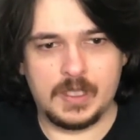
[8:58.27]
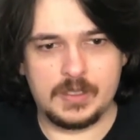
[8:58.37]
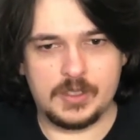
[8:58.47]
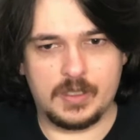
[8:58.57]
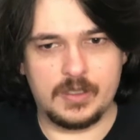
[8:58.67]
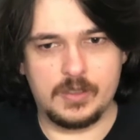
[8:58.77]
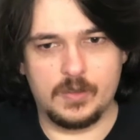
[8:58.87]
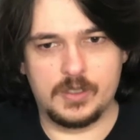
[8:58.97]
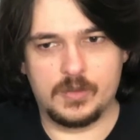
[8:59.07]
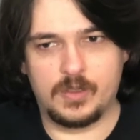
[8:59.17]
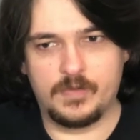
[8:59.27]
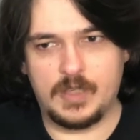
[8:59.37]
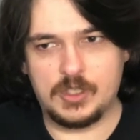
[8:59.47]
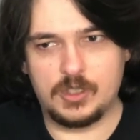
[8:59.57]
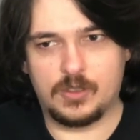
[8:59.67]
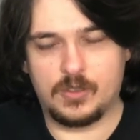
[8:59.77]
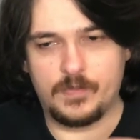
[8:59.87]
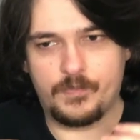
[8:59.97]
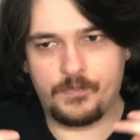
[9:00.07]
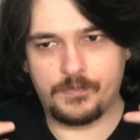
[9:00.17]
just onto a sort of vegetal
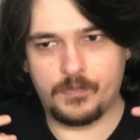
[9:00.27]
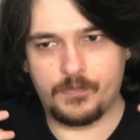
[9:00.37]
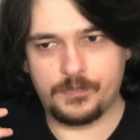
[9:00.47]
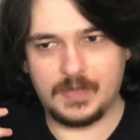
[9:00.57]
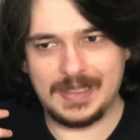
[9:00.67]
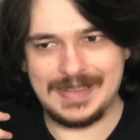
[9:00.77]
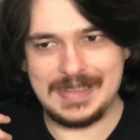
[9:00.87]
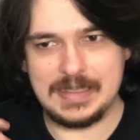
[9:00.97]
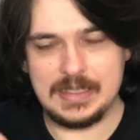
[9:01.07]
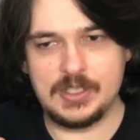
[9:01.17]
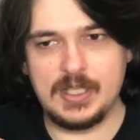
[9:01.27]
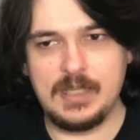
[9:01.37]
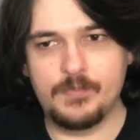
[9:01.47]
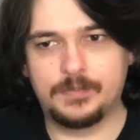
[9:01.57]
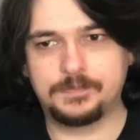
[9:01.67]
intensity